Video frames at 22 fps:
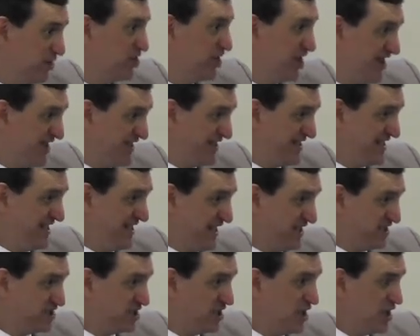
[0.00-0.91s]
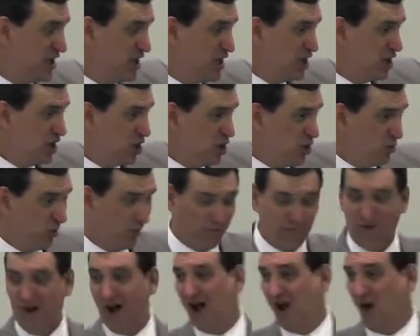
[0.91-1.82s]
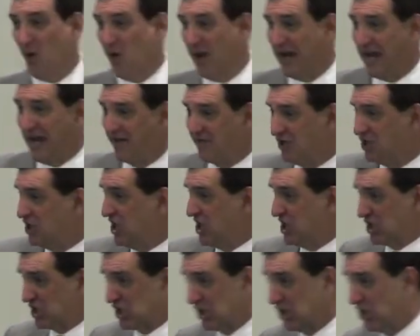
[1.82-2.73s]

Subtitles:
in John 6 who were following after Jesus